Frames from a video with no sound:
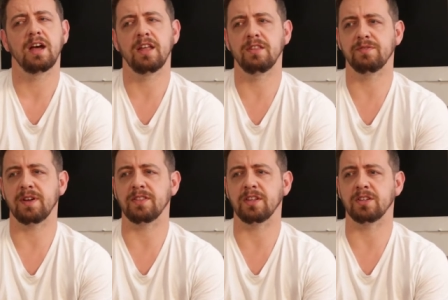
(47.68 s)
and the
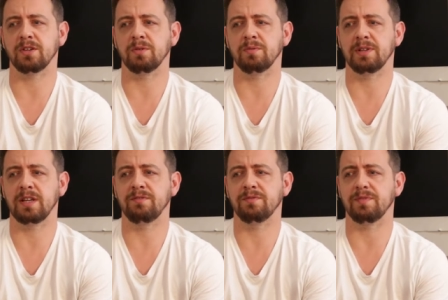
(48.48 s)
fact that you
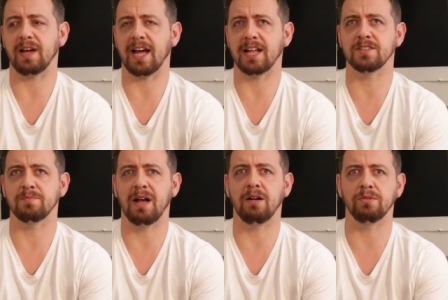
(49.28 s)
live hand
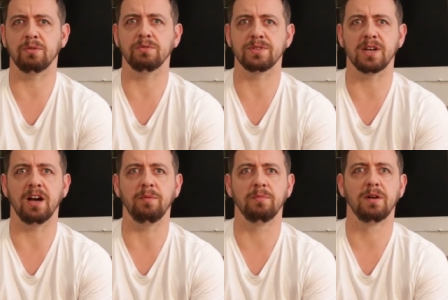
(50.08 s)
to mouth all the
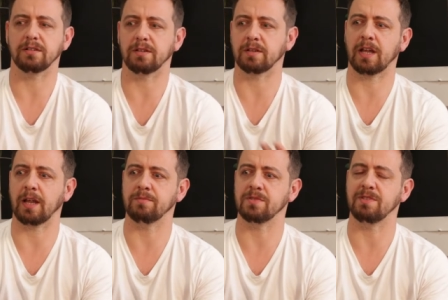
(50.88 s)
time. It
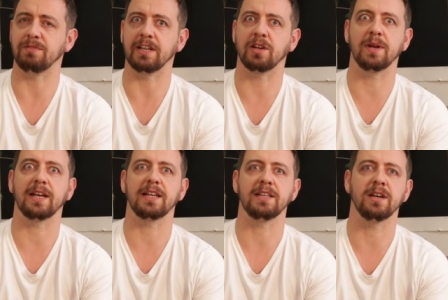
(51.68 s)
came to me really
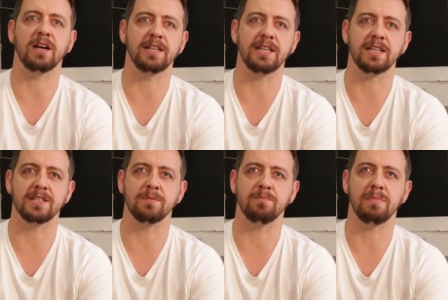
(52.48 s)
quickly that I
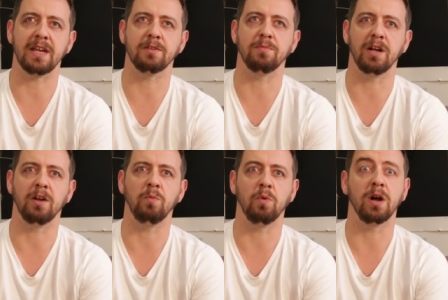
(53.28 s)
needed to make my
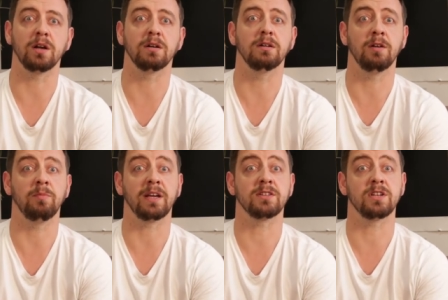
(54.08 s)
own work
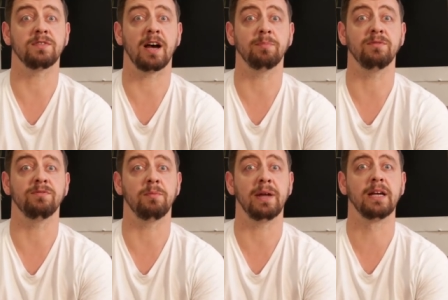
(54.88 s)
and make stuff happen
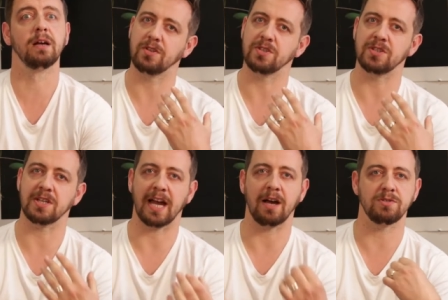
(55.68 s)
for me.
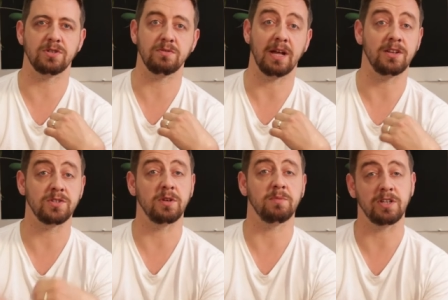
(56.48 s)
See how to do that and
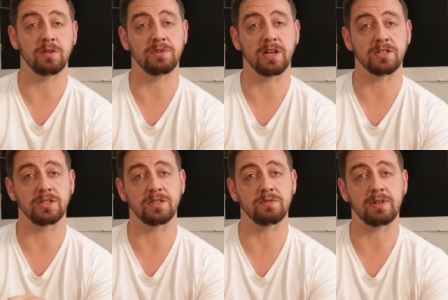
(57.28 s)
doing media
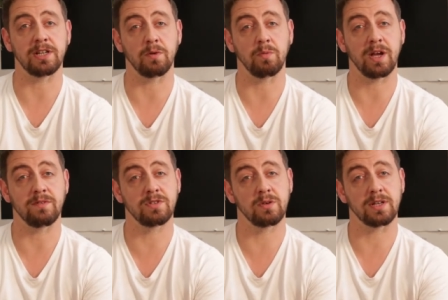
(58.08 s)
production is a really good way
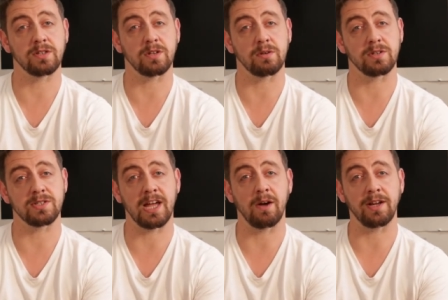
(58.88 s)
of doing so
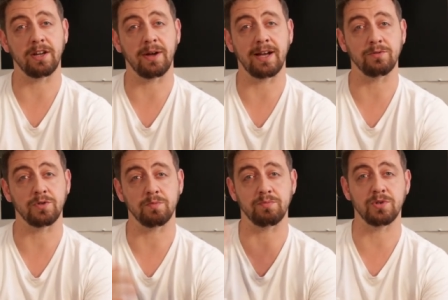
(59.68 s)
because now I know how
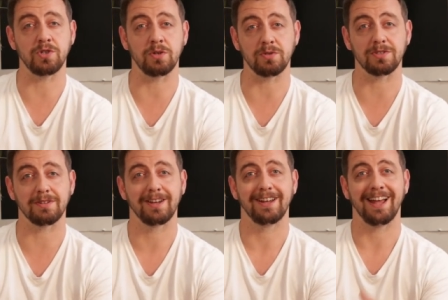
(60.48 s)
to produce